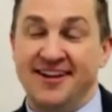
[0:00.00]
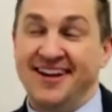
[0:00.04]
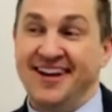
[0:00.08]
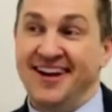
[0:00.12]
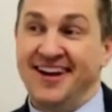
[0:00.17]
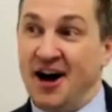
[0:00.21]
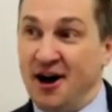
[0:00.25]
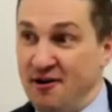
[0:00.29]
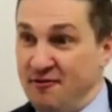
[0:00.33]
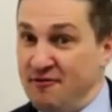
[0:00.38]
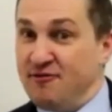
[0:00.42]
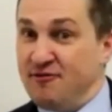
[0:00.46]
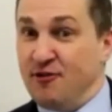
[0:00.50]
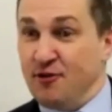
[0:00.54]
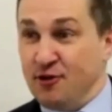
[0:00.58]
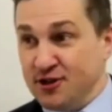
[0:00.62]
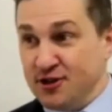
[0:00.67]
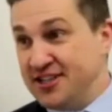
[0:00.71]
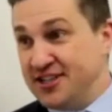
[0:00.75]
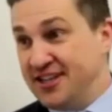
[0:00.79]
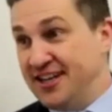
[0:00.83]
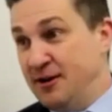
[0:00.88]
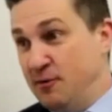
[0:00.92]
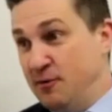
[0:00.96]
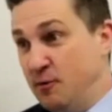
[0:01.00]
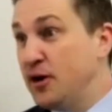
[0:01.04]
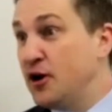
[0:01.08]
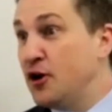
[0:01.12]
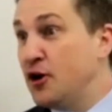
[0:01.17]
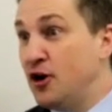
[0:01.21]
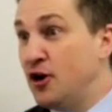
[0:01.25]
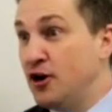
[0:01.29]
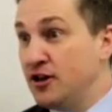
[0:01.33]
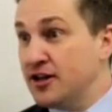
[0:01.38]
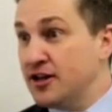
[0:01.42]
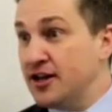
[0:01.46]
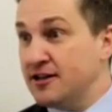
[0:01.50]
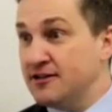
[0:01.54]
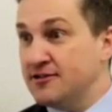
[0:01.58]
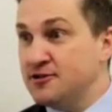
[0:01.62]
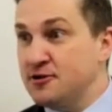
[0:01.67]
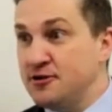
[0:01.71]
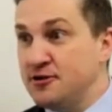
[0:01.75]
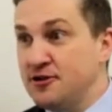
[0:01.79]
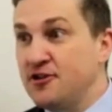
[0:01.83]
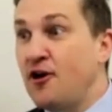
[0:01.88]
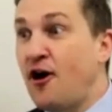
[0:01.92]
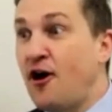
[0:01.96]
unfortunately, we all got sort
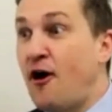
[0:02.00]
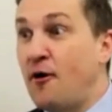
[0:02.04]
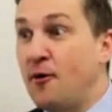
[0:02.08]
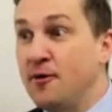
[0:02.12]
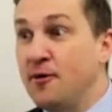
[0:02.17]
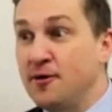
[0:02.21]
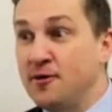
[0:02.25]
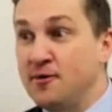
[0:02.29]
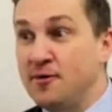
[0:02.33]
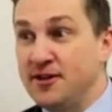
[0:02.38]
of taught yeah.